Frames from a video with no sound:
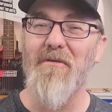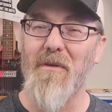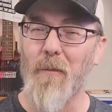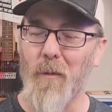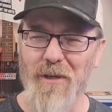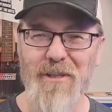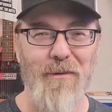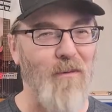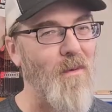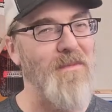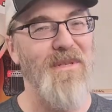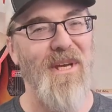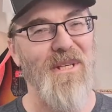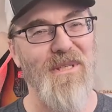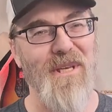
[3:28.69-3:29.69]
from recent
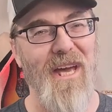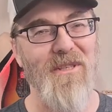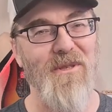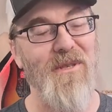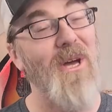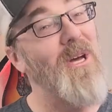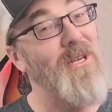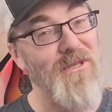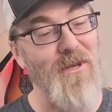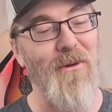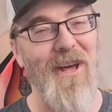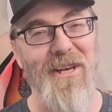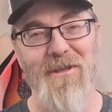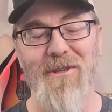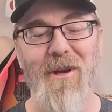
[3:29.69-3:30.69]
Room 6 guests
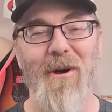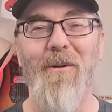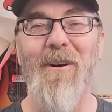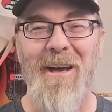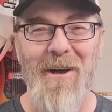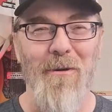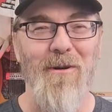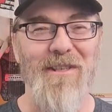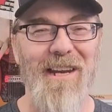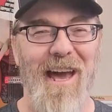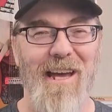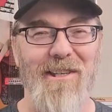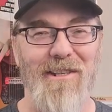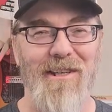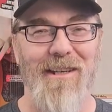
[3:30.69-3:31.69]
So Not So was
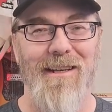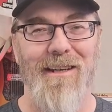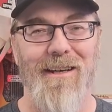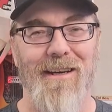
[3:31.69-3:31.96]
next.